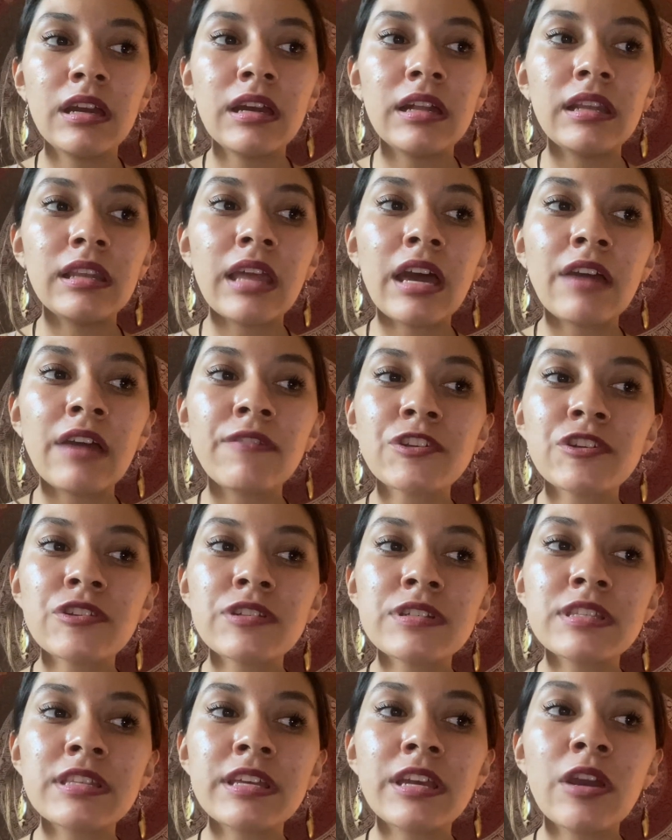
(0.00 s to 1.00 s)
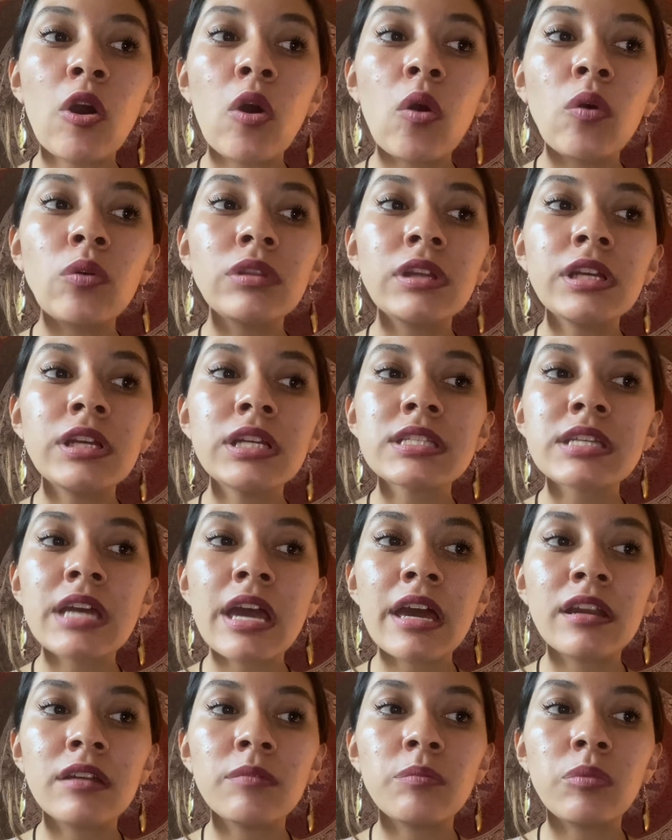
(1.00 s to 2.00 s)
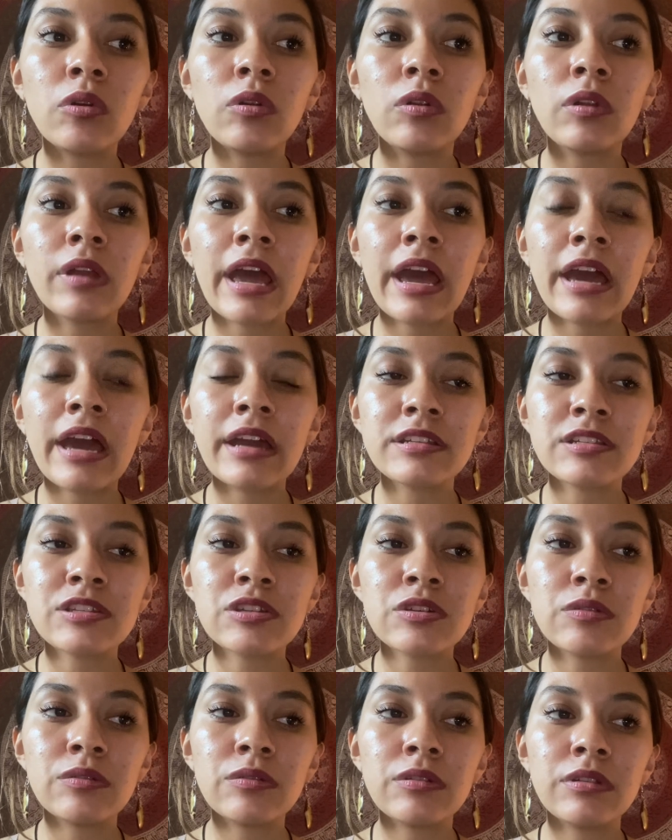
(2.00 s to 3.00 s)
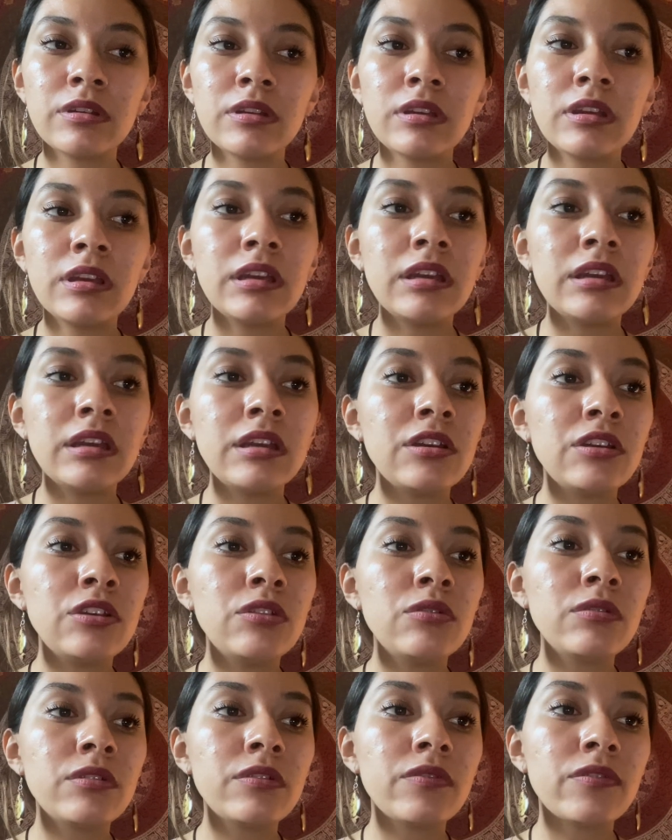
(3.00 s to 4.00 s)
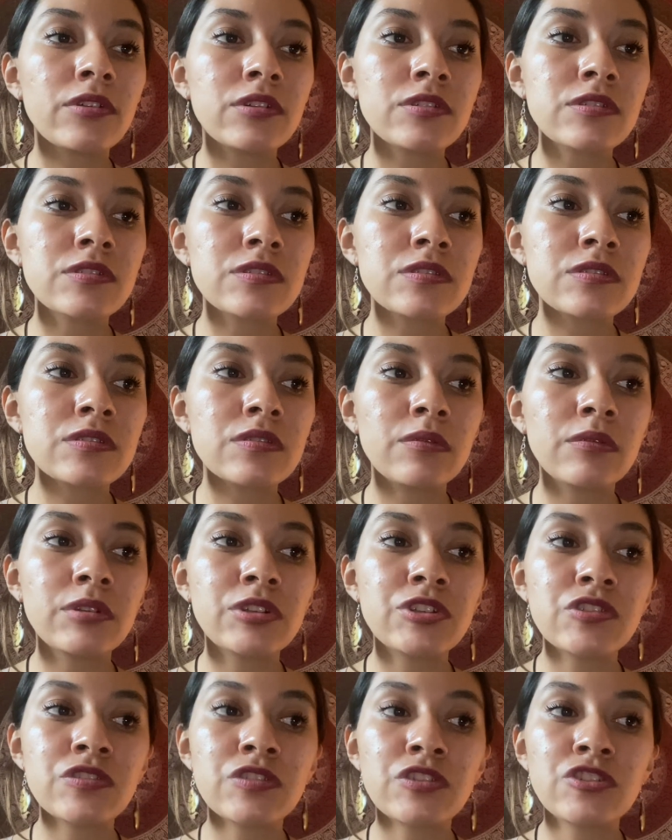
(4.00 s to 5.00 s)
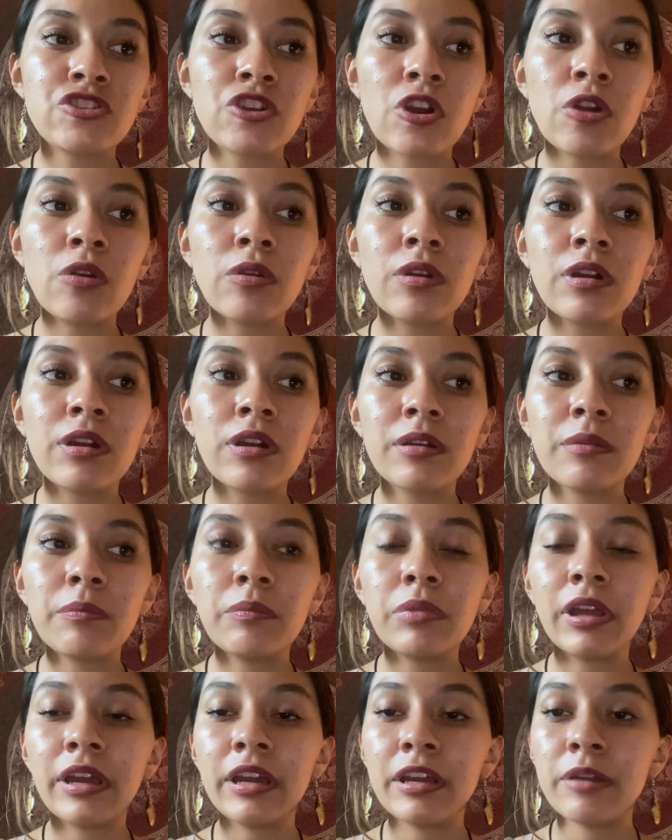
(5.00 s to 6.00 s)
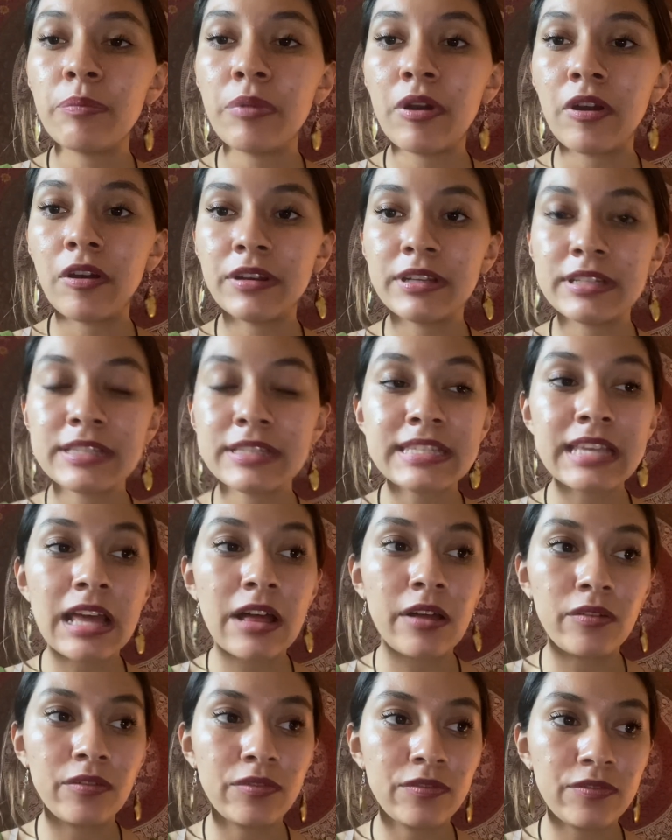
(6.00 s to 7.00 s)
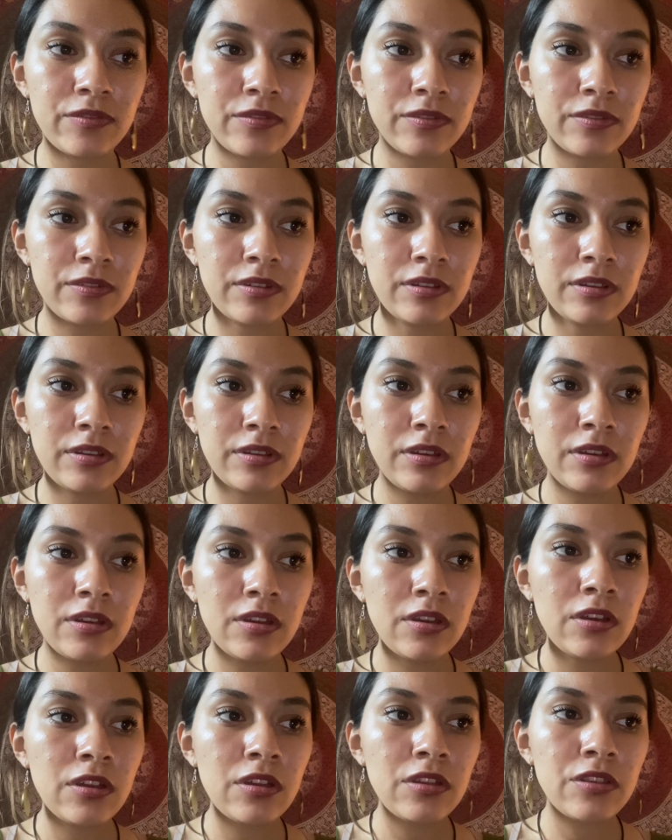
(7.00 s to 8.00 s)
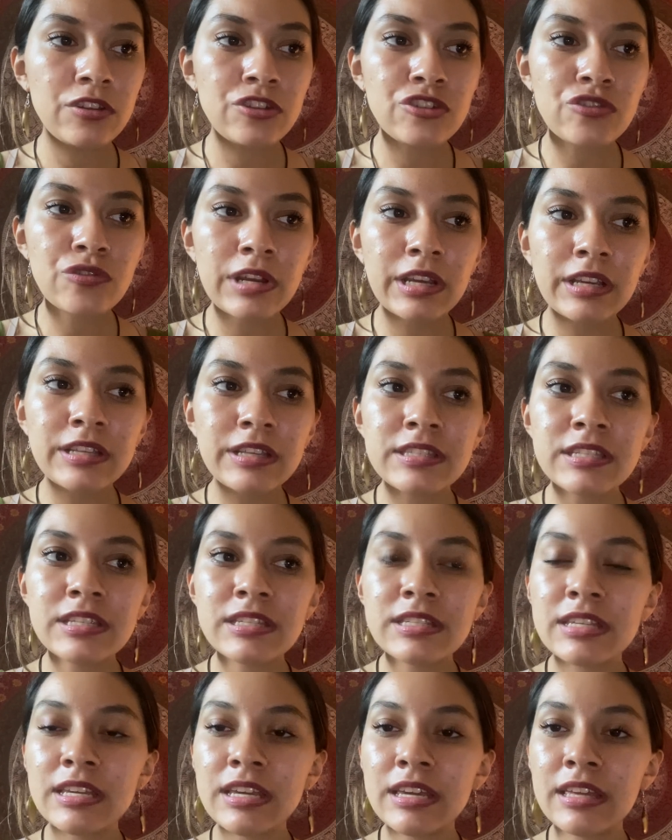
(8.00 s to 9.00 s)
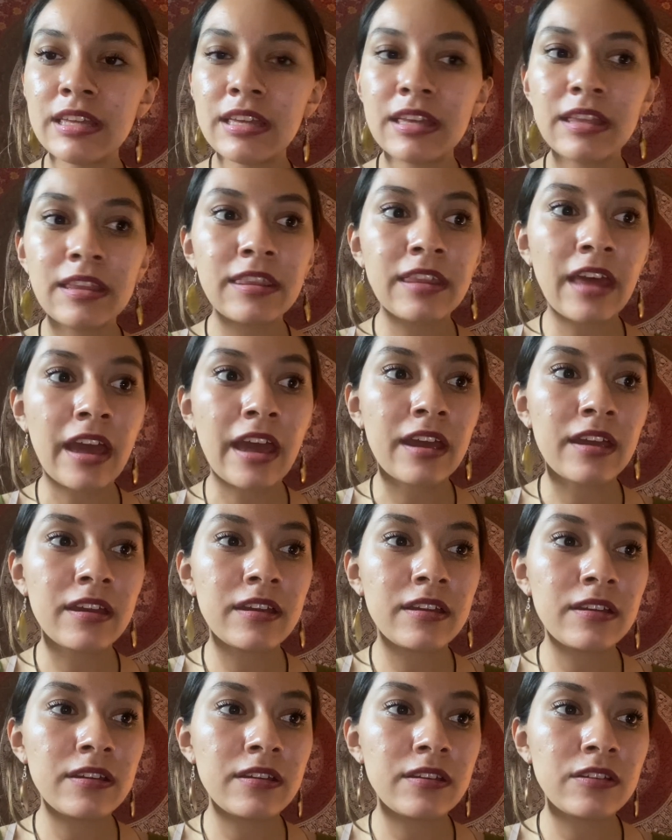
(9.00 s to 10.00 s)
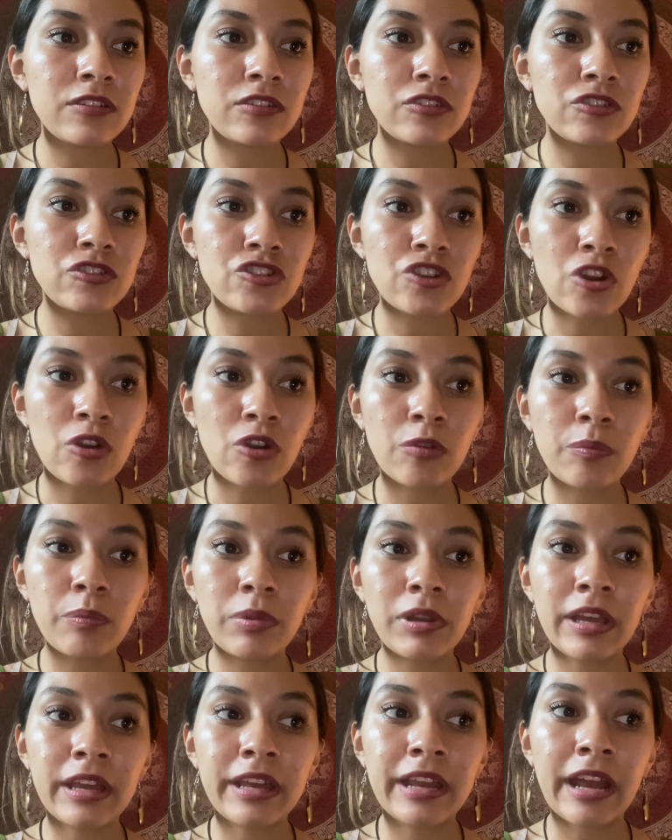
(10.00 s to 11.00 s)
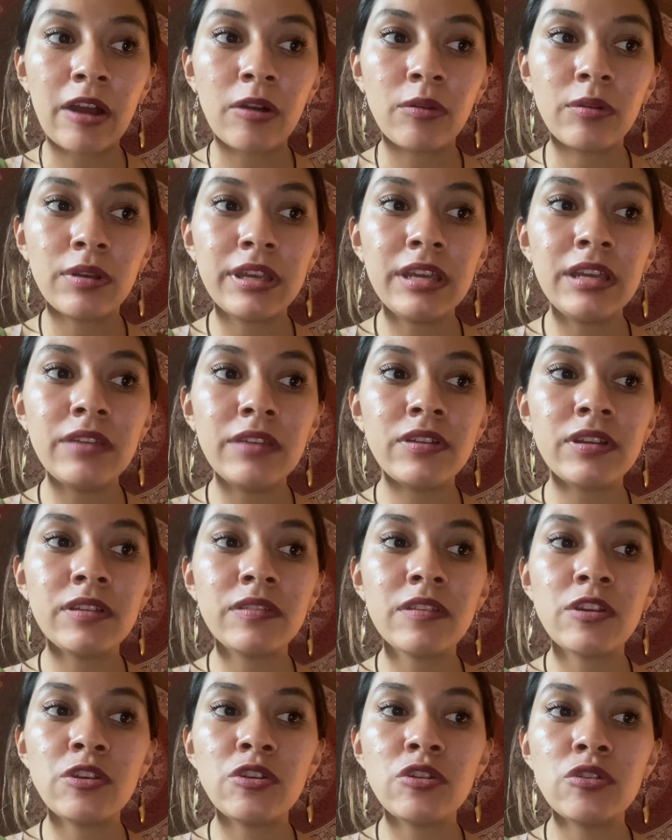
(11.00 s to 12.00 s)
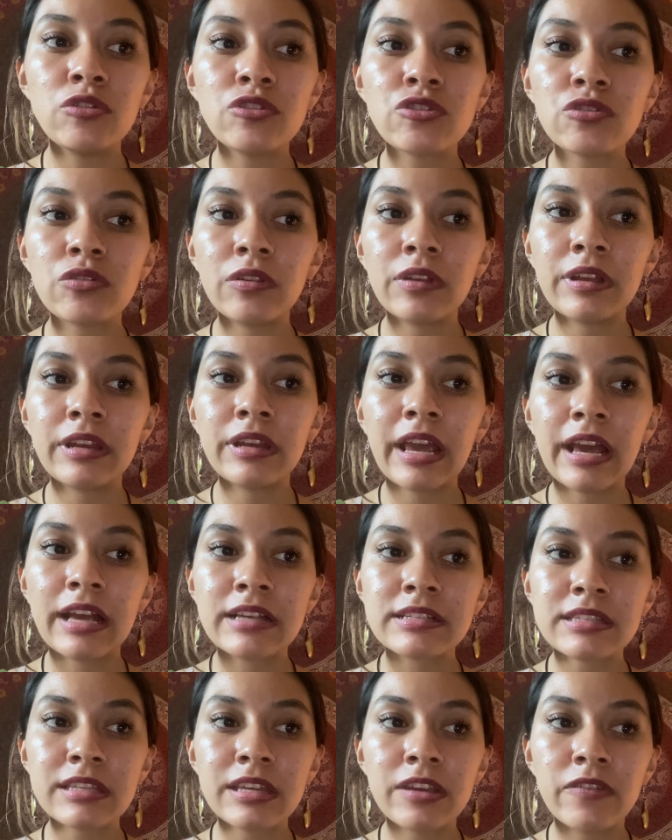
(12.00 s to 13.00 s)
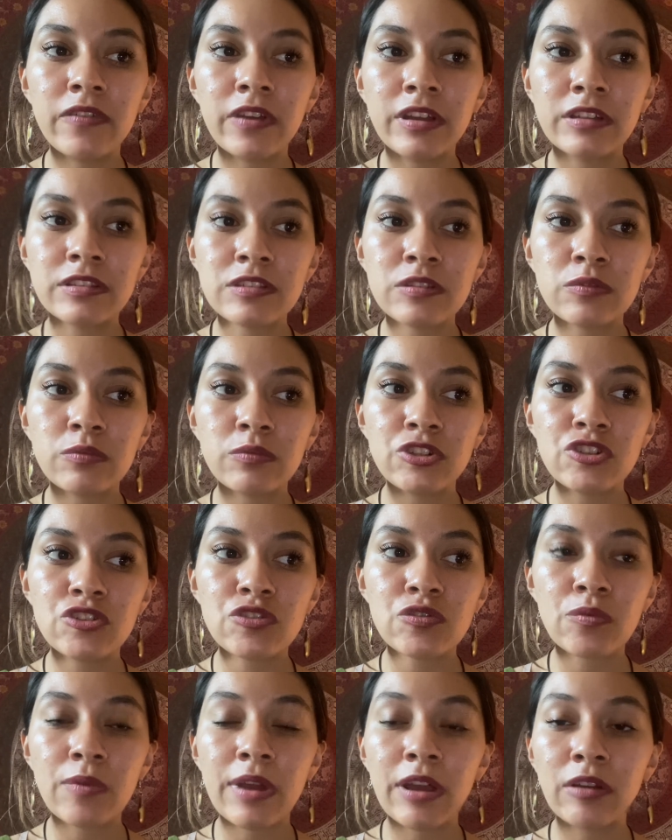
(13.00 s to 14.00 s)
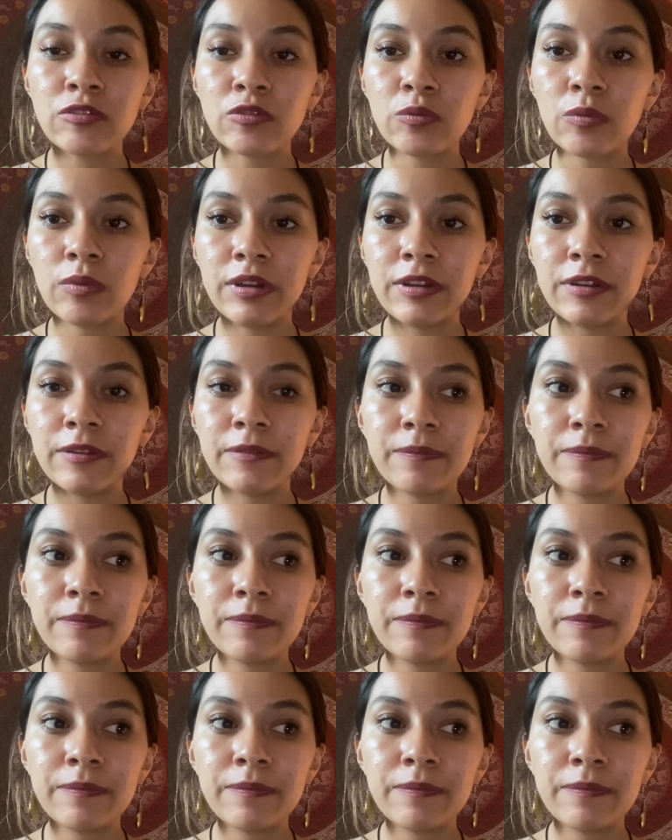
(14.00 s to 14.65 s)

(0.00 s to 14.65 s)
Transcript: Laughter is the only tenable attitude in a universe which is a joke played upon itself. The trick is to see that joke played out, even in the neutral and ghastly events which surround one.